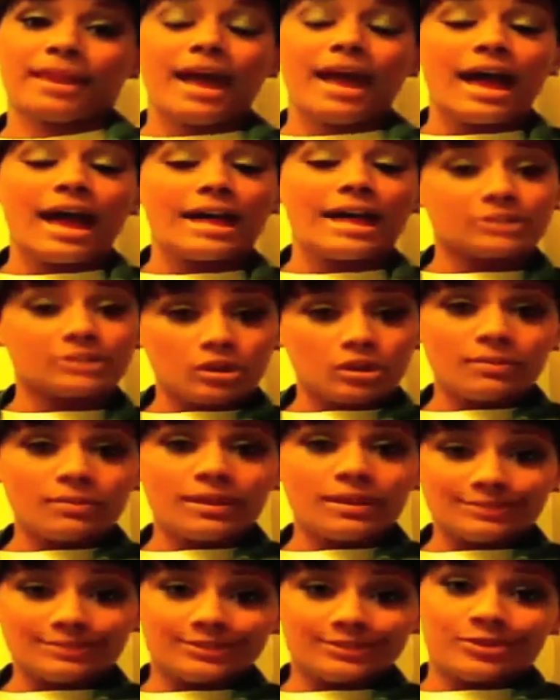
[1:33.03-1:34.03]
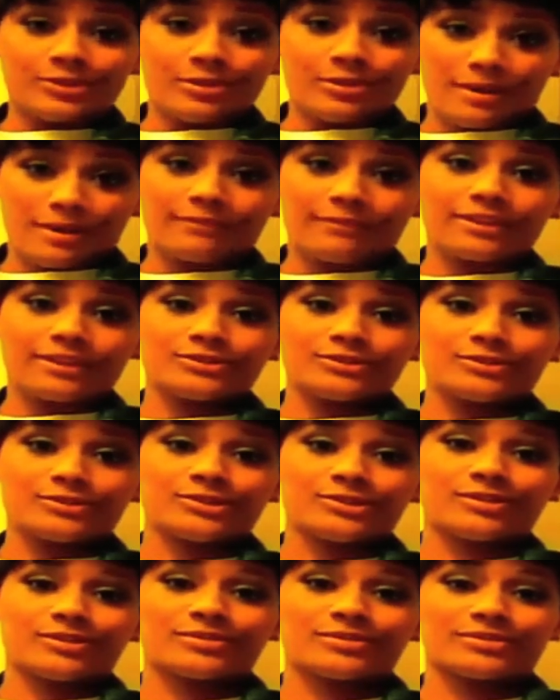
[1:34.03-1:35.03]
I talk about you to all my friends, you
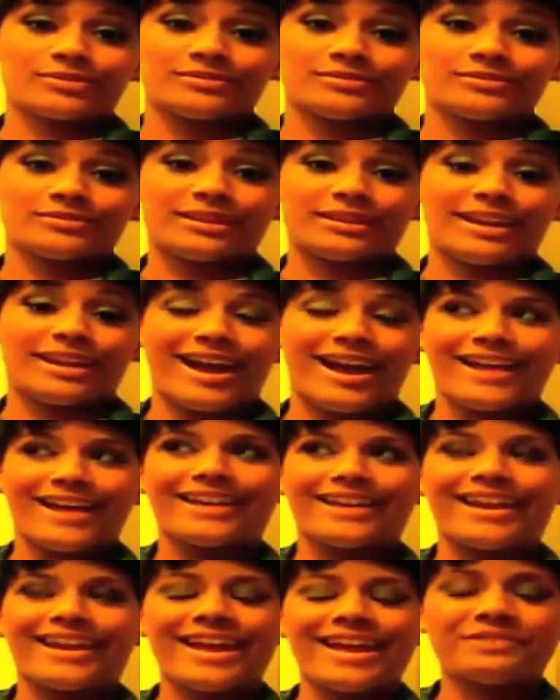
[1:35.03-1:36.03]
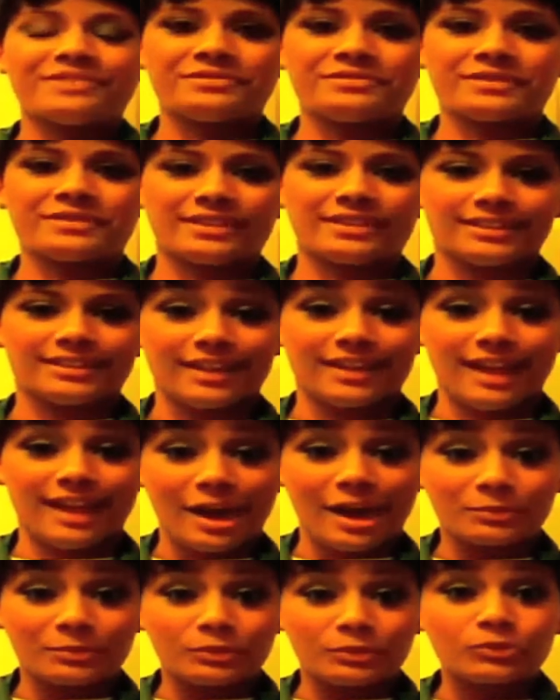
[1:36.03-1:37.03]
know. I envy
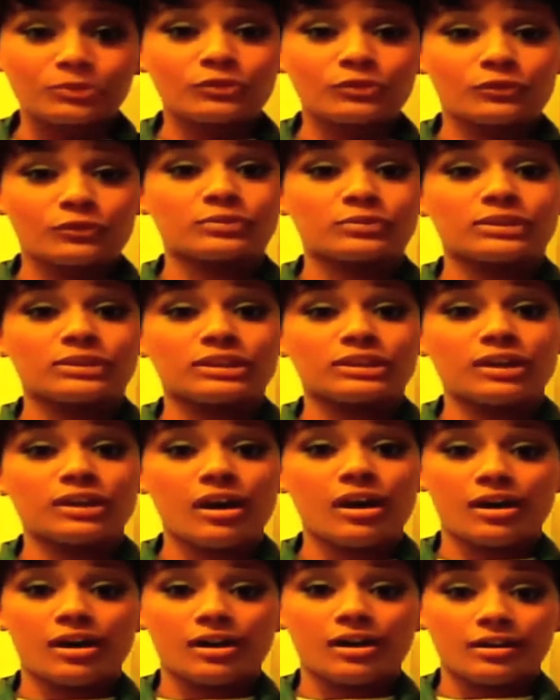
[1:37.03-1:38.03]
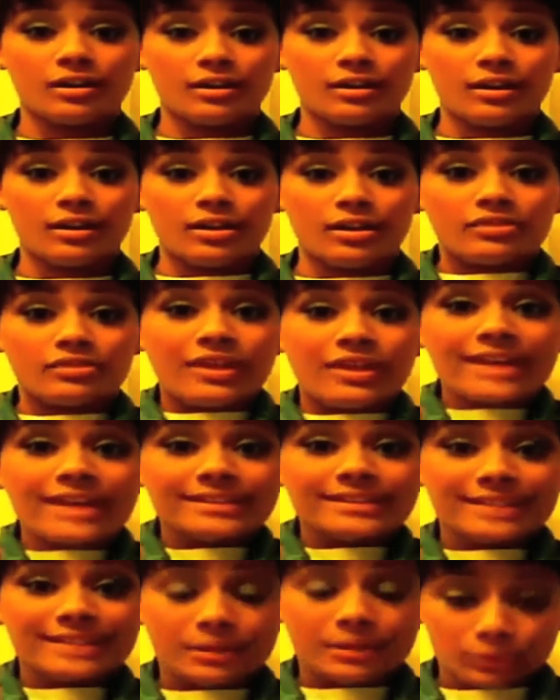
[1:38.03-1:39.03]
how beautiful we are.
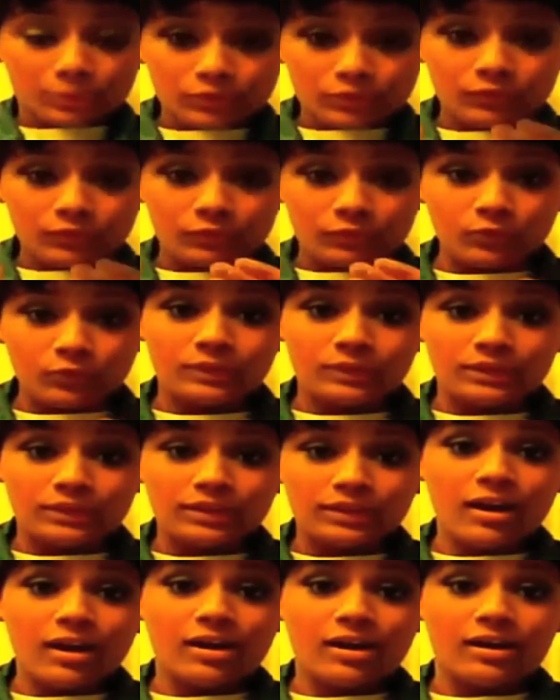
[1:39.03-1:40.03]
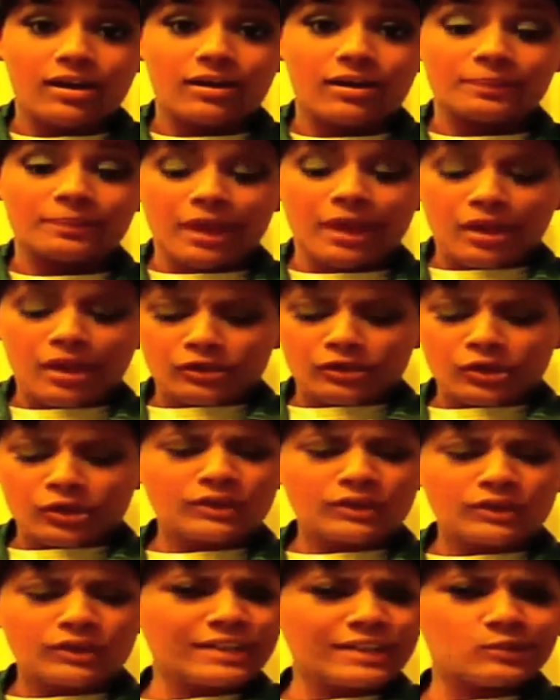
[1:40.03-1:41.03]
That's how beautiful we are.
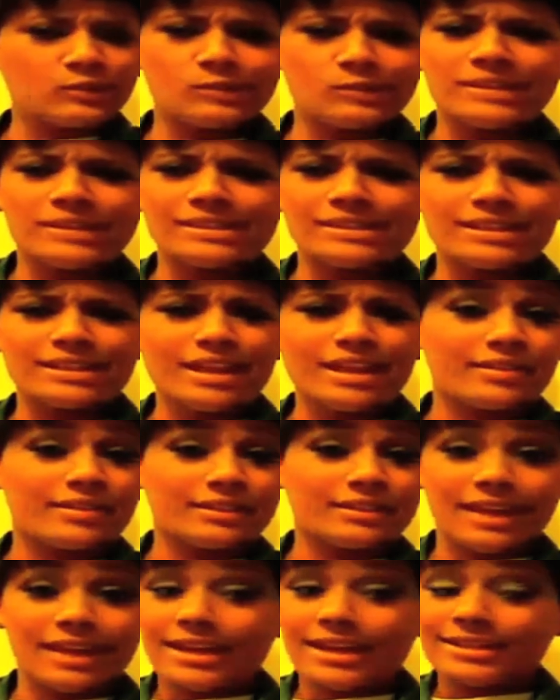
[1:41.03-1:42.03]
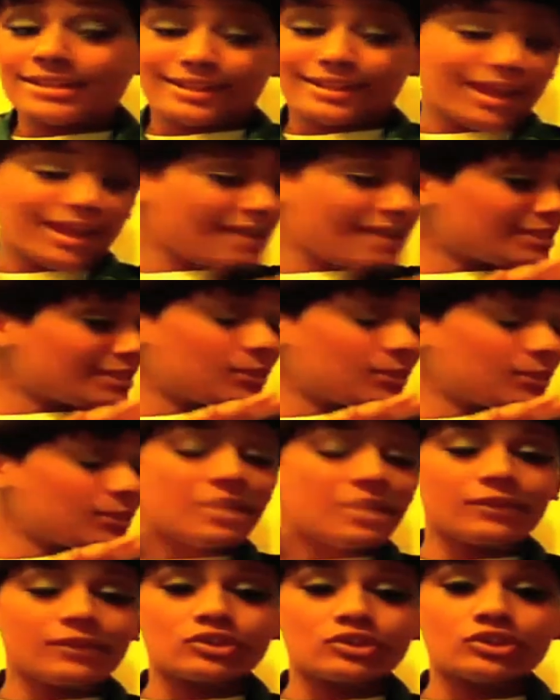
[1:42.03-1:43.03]
Long nights we spend together, days that last to
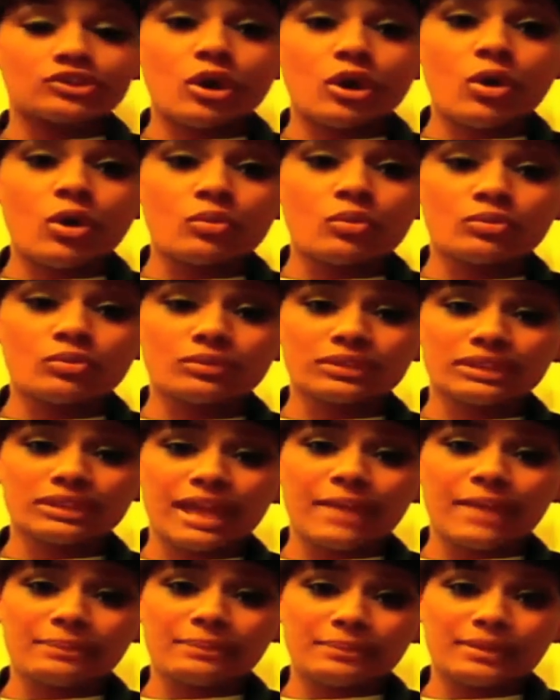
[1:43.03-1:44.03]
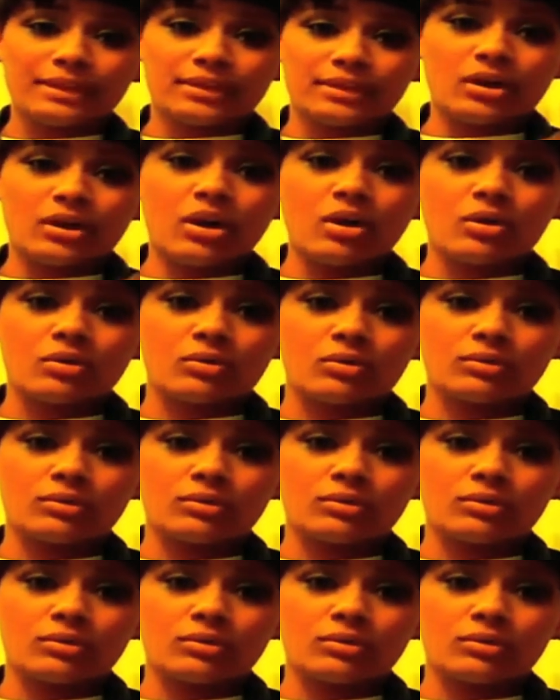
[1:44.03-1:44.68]
whenever. Don't let me go.